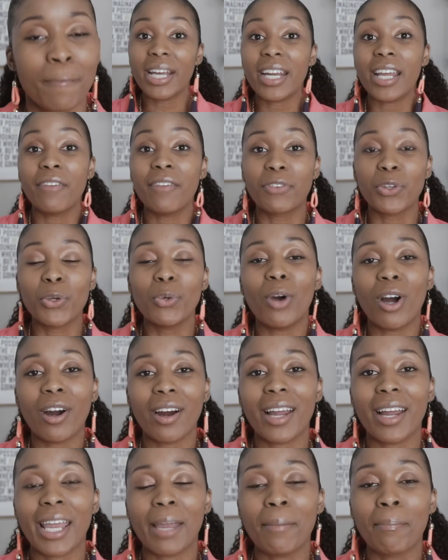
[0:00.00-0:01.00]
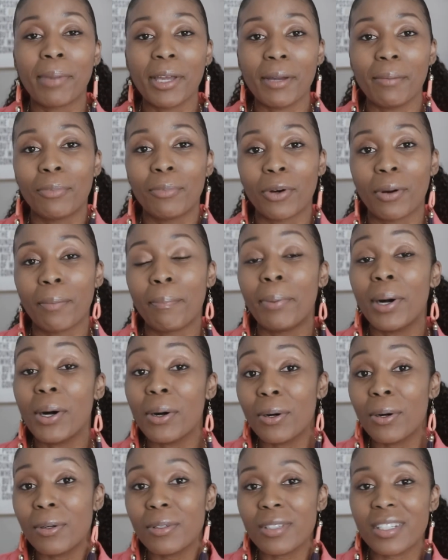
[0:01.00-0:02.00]
But if you are a bit more
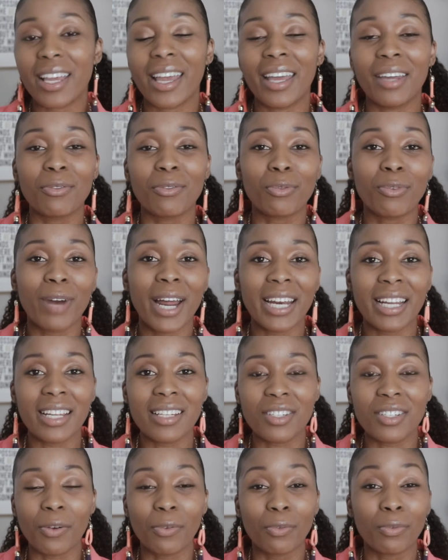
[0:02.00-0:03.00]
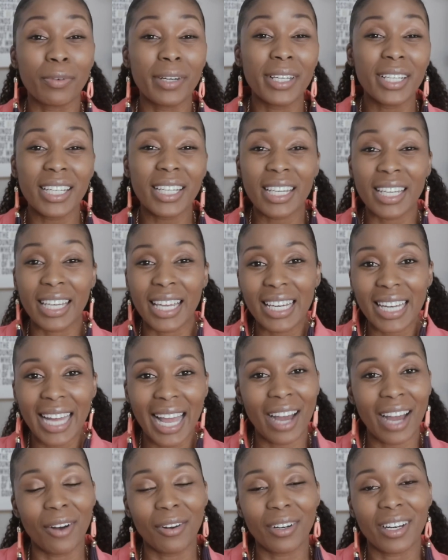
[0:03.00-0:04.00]
bold and ready to really
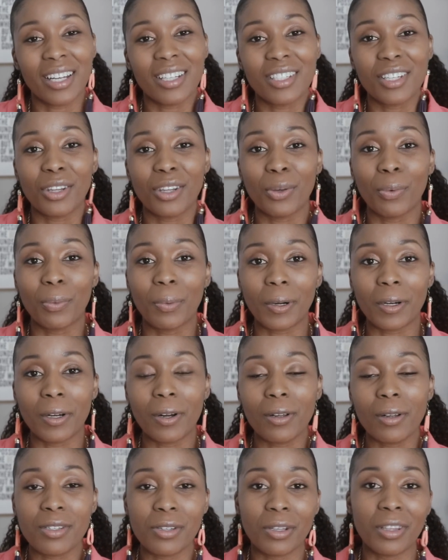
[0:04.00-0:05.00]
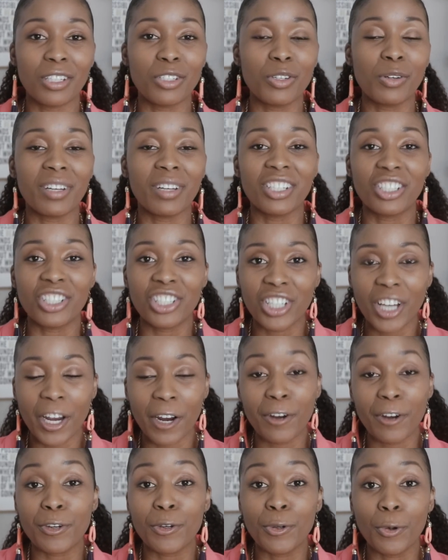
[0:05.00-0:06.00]
get out into the world so that you can
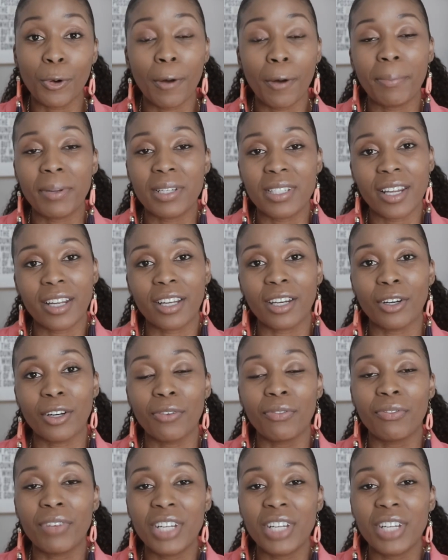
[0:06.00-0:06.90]
share your particular